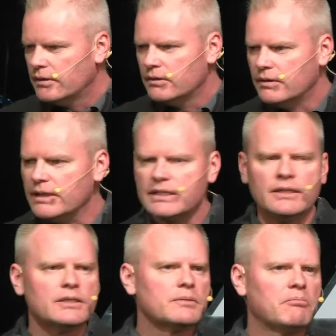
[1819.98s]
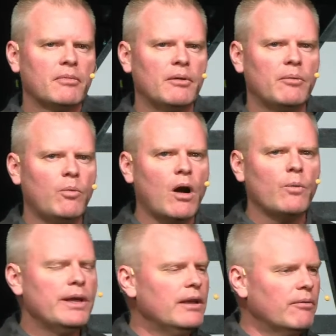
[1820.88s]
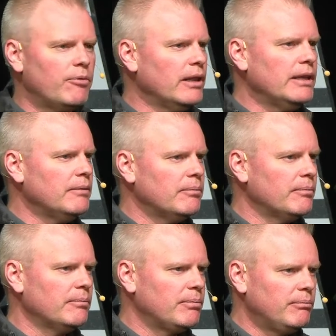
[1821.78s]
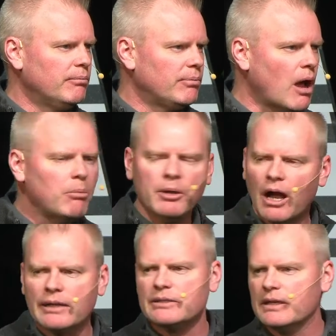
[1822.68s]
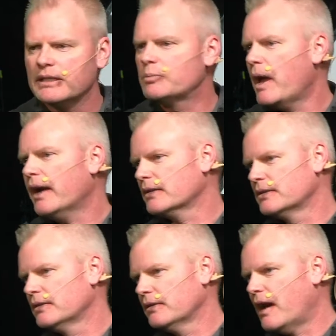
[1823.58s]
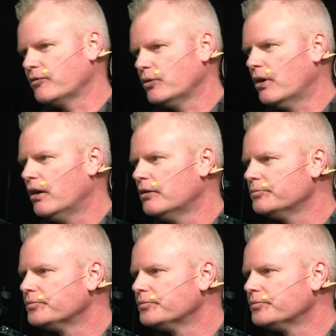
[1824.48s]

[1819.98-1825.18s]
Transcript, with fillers: This is what we really probably ought to expect, after all.